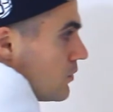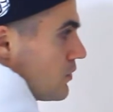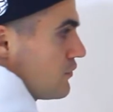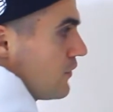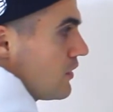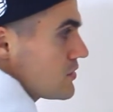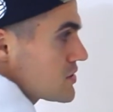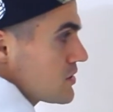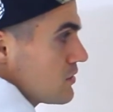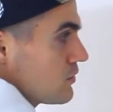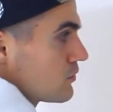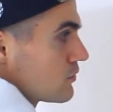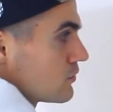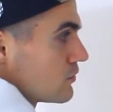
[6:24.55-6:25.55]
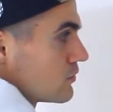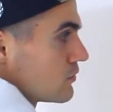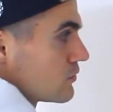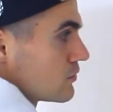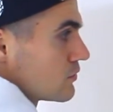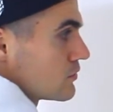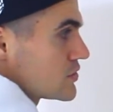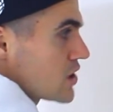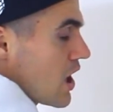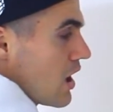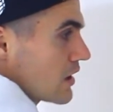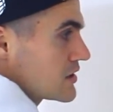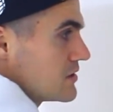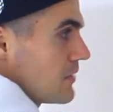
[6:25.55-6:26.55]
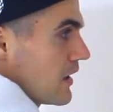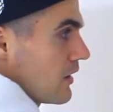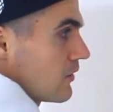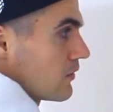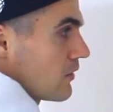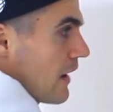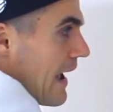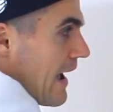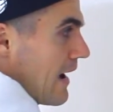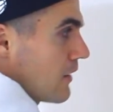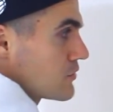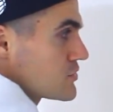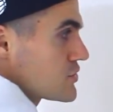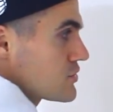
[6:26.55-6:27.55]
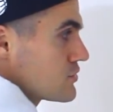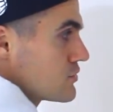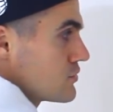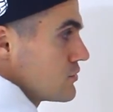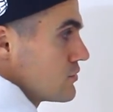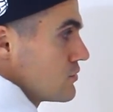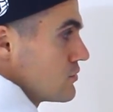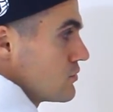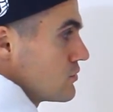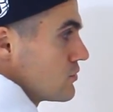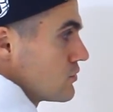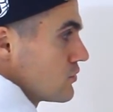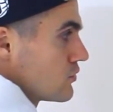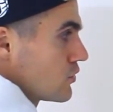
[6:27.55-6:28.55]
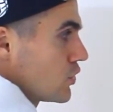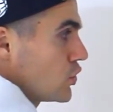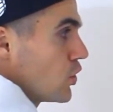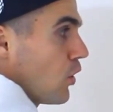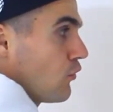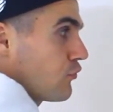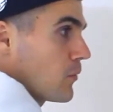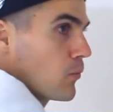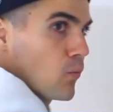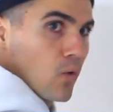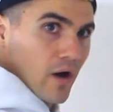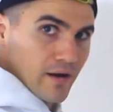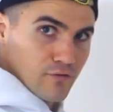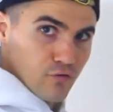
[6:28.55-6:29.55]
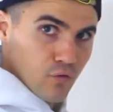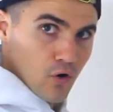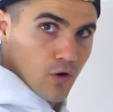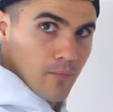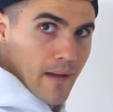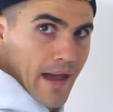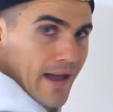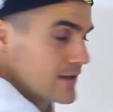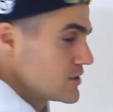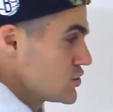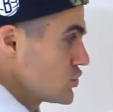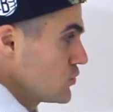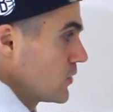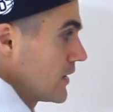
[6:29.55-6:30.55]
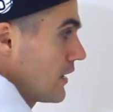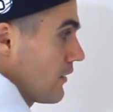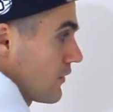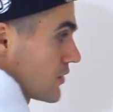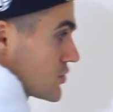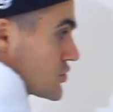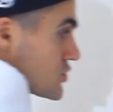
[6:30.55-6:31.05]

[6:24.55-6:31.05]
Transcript: We've also talked about how to go from one format to another.